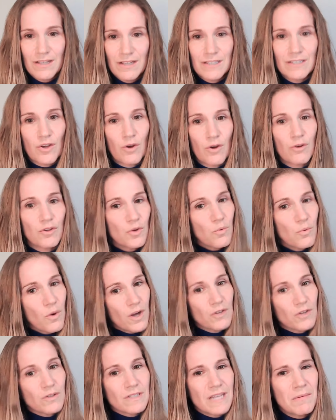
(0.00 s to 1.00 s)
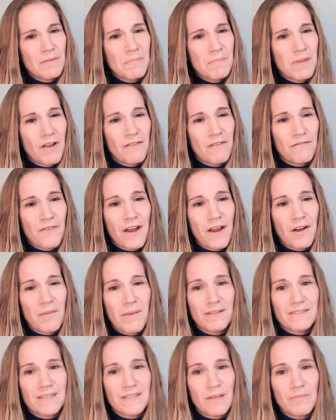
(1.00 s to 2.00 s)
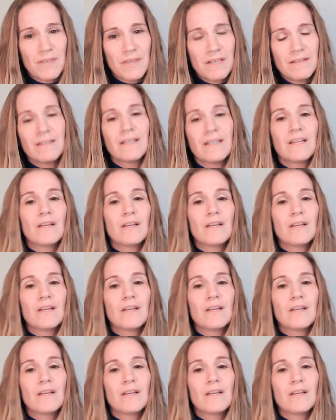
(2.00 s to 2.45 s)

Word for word: Mm. So you want your team to be on fire about something,